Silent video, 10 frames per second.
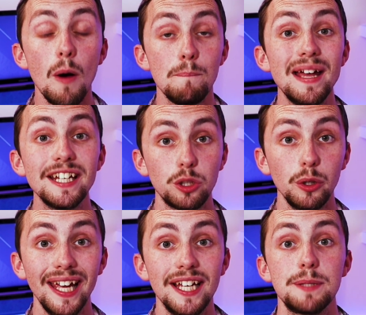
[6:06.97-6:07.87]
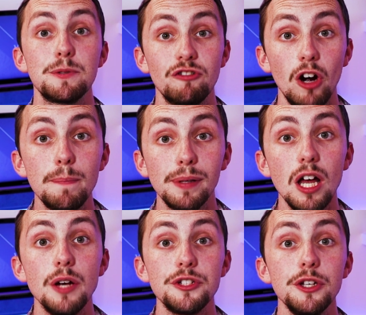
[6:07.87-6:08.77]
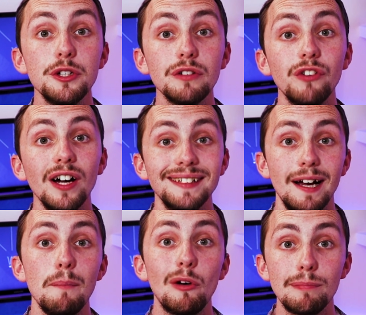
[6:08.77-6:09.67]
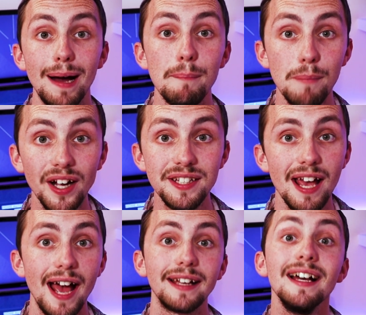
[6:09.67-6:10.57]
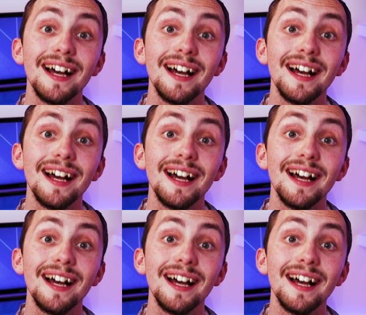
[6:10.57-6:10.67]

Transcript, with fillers: Make sure you hit subscribe below so you can find out more about my tech